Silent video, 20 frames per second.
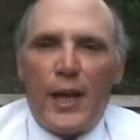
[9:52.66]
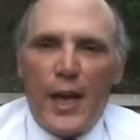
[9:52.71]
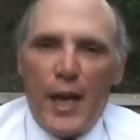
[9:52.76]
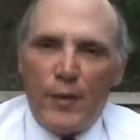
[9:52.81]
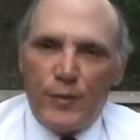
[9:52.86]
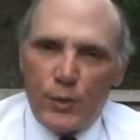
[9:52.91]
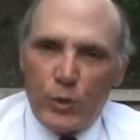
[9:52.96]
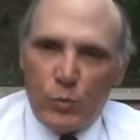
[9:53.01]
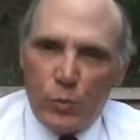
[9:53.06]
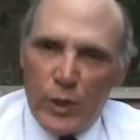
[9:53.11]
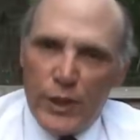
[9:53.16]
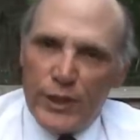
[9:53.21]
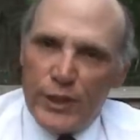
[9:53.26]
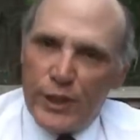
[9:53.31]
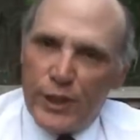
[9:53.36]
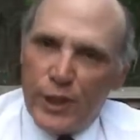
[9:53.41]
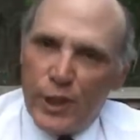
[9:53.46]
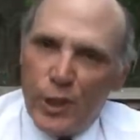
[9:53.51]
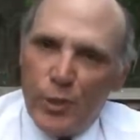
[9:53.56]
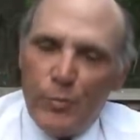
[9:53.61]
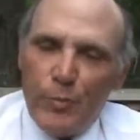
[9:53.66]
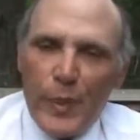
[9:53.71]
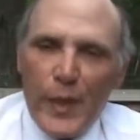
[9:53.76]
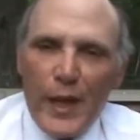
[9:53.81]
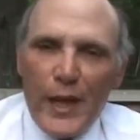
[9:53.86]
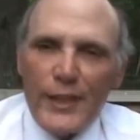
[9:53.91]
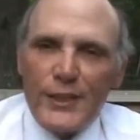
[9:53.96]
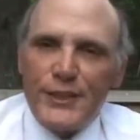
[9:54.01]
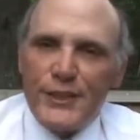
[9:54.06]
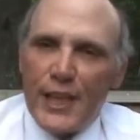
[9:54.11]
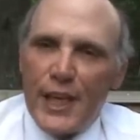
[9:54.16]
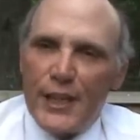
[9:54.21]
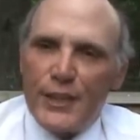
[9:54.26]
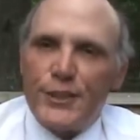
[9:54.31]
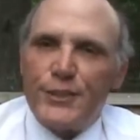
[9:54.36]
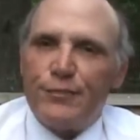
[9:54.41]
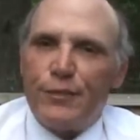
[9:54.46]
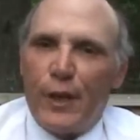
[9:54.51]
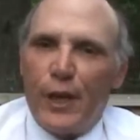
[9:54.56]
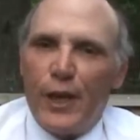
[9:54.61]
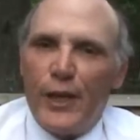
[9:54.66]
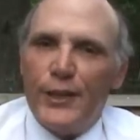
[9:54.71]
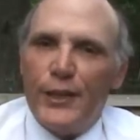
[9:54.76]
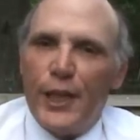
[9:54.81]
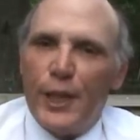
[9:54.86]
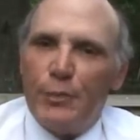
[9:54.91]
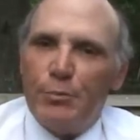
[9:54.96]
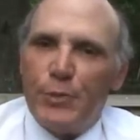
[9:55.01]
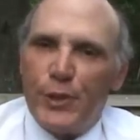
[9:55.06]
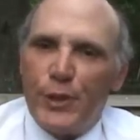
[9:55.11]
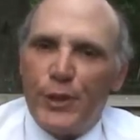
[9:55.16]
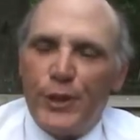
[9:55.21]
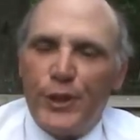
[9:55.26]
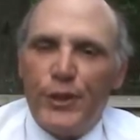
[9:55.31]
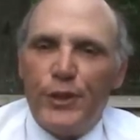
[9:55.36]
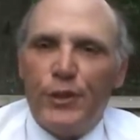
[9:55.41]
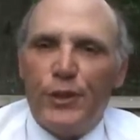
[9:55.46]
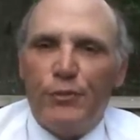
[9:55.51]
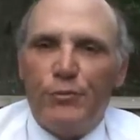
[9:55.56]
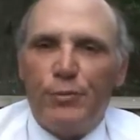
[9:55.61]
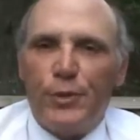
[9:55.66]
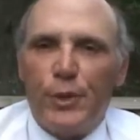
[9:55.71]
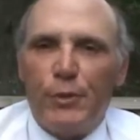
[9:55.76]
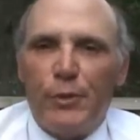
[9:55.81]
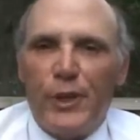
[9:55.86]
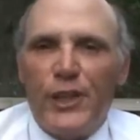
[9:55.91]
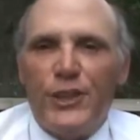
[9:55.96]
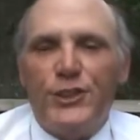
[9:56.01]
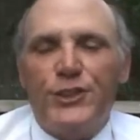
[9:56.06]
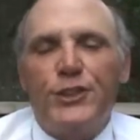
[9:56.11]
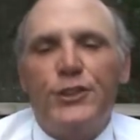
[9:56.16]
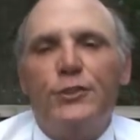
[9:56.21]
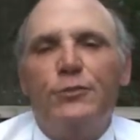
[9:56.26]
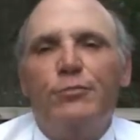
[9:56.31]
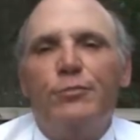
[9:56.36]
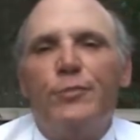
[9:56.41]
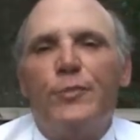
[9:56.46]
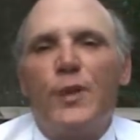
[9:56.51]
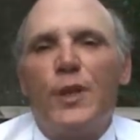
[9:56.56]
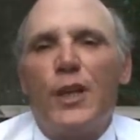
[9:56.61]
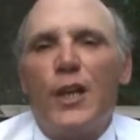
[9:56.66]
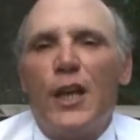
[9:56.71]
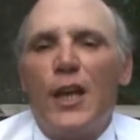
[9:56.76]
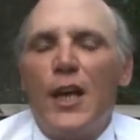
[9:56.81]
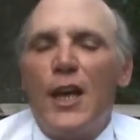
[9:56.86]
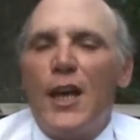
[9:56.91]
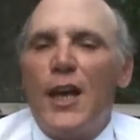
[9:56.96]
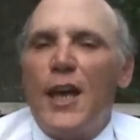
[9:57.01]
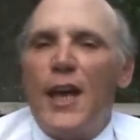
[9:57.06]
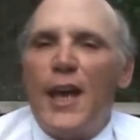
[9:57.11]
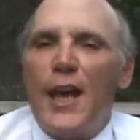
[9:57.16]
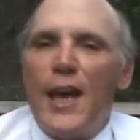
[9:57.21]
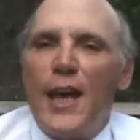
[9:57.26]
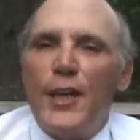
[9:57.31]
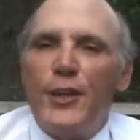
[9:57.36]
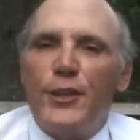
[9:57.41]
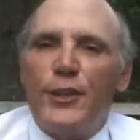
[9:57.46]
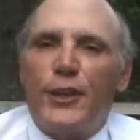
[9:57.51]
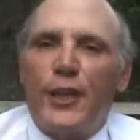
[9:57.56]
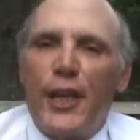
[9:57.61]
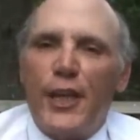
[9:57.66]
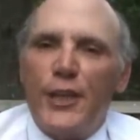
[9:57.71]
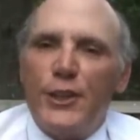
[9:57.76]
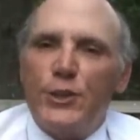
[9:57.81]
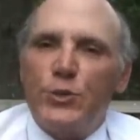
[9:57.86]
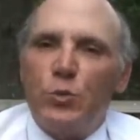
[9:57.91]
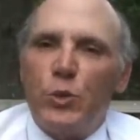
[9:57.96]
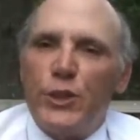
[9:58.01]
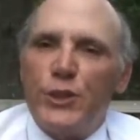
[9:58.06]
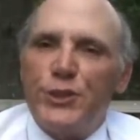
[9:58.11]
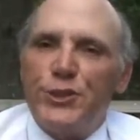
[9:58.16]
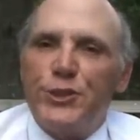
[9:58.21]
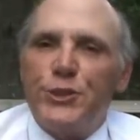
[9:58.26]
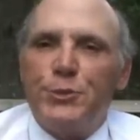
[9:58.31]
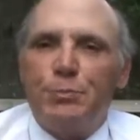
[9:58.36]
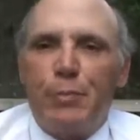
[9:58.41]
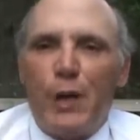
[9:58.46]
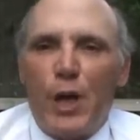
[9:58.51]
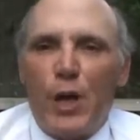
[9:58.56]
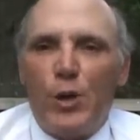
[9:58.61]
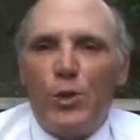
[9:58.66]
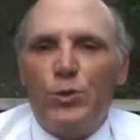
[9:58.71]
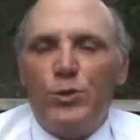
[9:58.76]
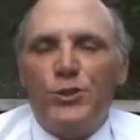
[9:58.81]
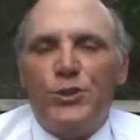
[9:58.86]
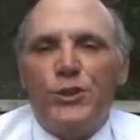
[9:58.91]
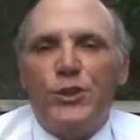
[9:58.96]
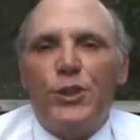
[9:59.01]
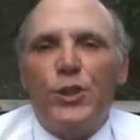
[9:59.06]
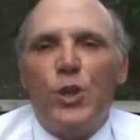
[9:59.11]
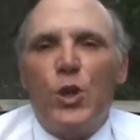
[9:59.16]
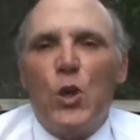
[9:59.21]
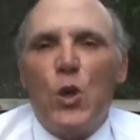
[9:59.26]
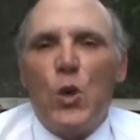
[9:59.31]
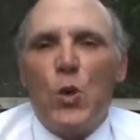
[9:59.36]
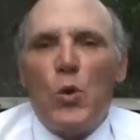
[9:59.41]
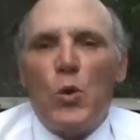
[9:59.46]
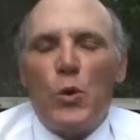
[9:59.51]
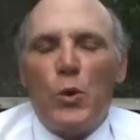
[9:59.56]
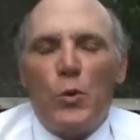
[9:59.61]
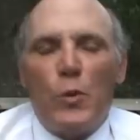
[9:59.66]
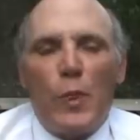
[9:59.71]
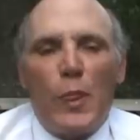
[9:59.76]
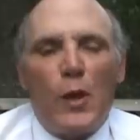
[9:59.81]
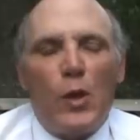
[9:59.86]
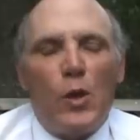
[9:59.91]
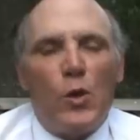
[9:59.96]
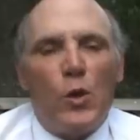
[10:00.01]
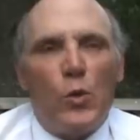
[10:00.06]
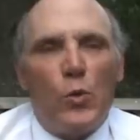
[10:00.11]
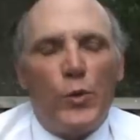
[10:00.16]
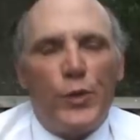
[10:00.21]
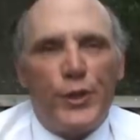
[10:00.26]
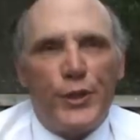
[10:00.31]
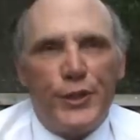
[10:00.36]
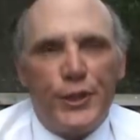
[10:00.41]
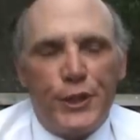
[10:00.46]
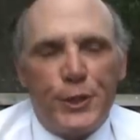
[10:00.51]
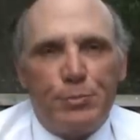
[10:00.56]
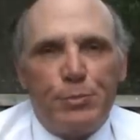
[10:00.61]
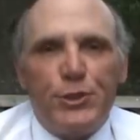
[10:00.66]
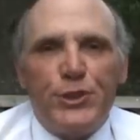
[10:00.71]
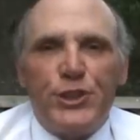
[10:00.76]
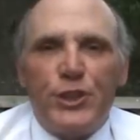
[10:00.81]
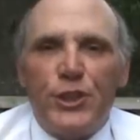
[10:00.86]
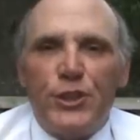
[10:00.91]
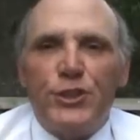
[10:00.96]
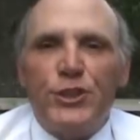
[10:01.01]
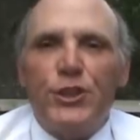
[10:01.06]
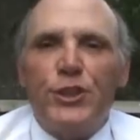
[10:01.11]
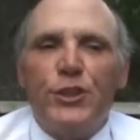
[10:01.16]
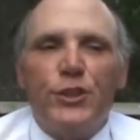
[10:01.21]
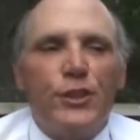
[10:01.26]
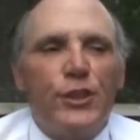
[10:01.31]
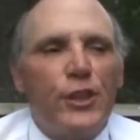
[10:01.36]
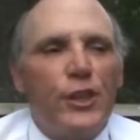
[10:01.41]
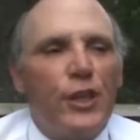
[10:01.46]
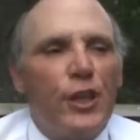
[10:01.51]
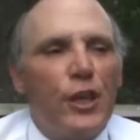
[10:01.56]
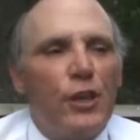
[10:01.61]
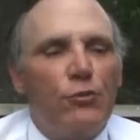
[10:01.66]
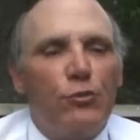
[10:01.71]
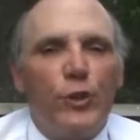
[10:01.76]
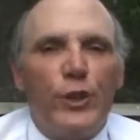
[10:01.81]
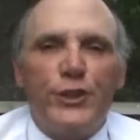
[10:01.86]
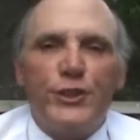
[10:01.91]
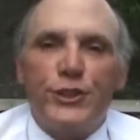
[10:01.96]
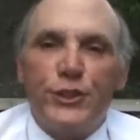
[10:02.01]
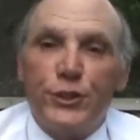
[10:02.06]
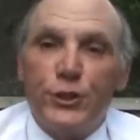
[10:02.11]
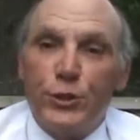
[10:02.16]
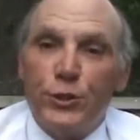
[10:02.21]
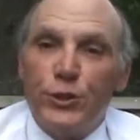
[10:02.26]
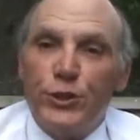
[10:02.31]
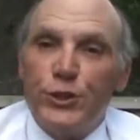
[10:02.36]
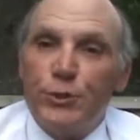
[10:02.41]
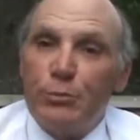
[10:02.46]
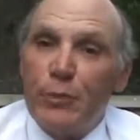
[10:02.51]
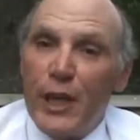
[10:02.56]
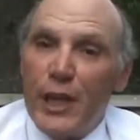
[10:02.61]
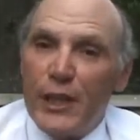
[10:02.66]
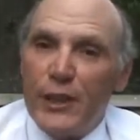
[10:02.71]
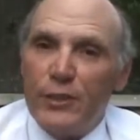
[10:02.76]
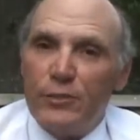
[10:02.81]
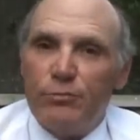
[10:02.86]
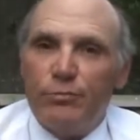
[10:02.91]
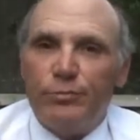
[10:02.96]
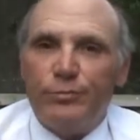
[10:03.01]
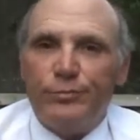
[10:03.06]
After 1 year, I satisfied that period of probation, and the case was disposed with the disposition of restitution made.